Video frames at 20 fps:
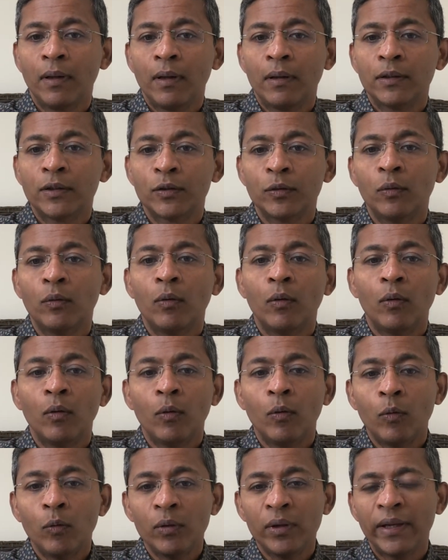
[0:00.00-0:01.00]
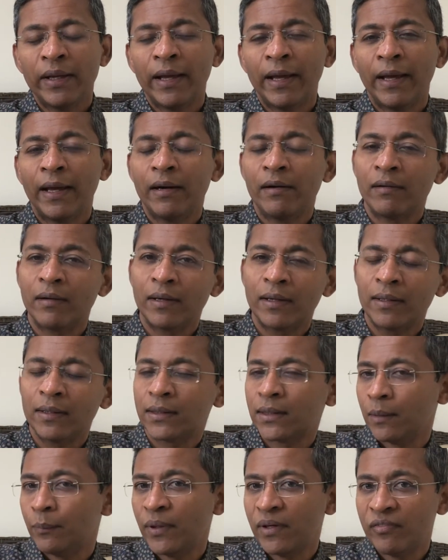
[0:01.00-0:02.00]
So holding hair
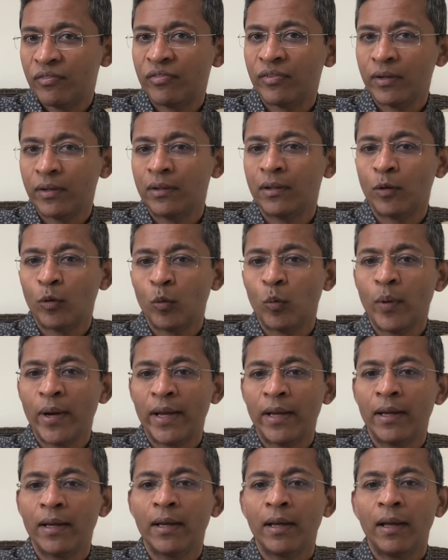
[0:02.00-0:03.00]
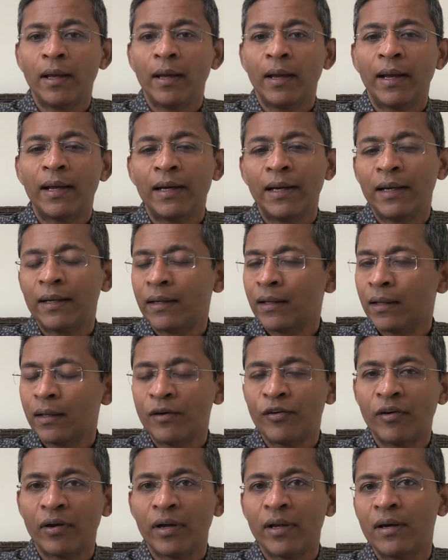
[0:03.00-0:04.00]
dryers a bit further away and letting it
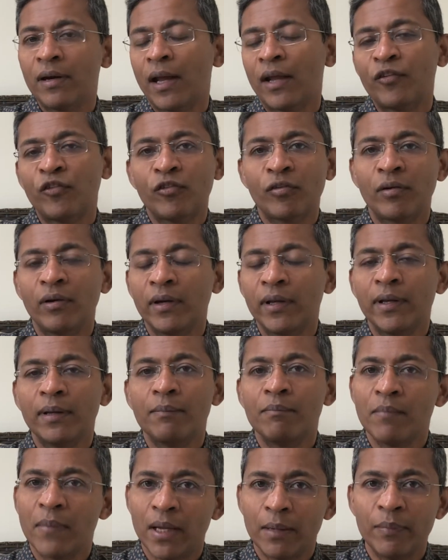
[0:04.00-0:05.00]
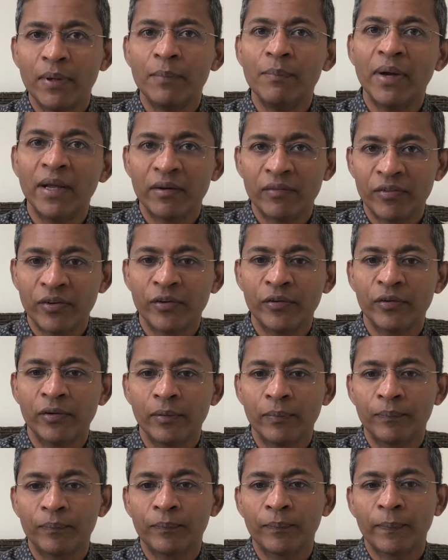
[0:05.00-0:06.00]
dry naturally may be
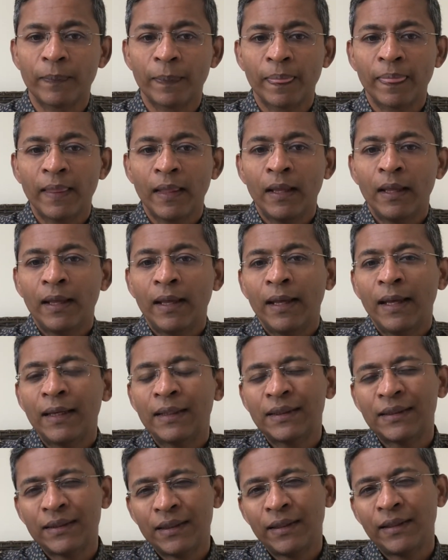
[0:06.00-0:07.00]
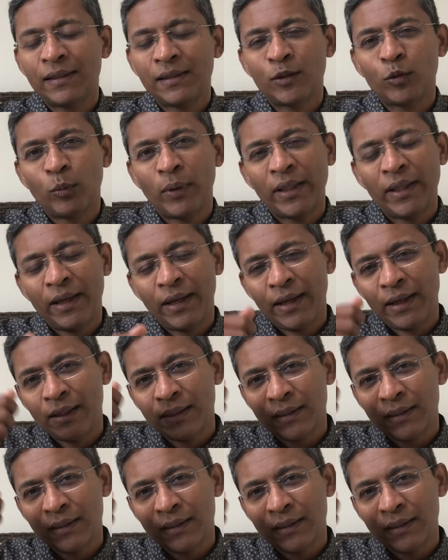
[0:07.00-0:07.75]
beneficial. Hairstyles where the hair